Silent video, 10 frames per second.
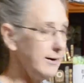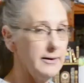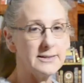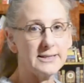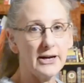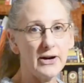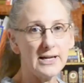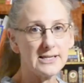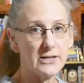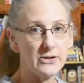Sarah at
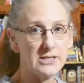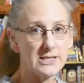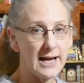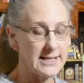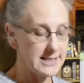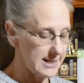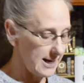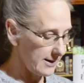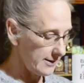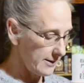Sarah's
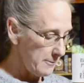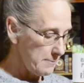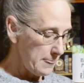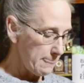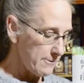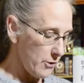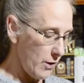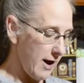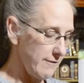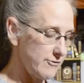Nightstand. So
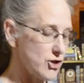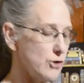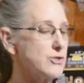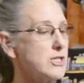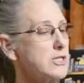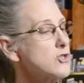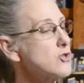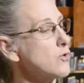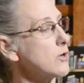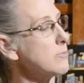I've chosen
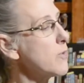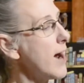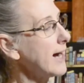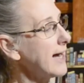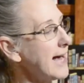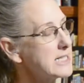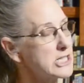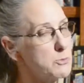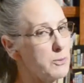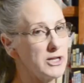Stormrack and
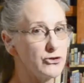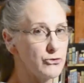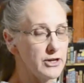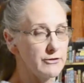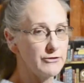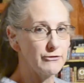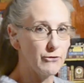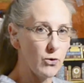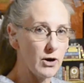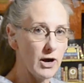Spindrift
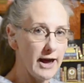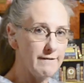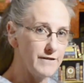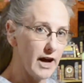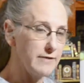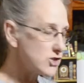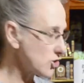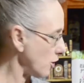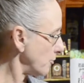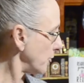for a
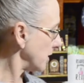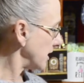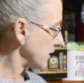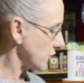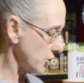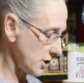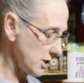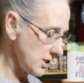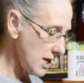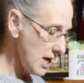5-star
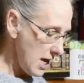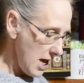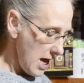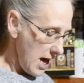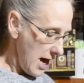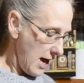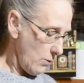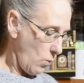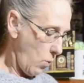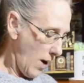prediction.
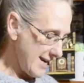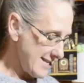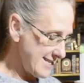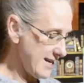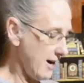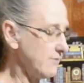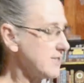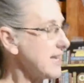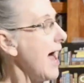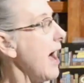White Doves
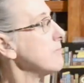at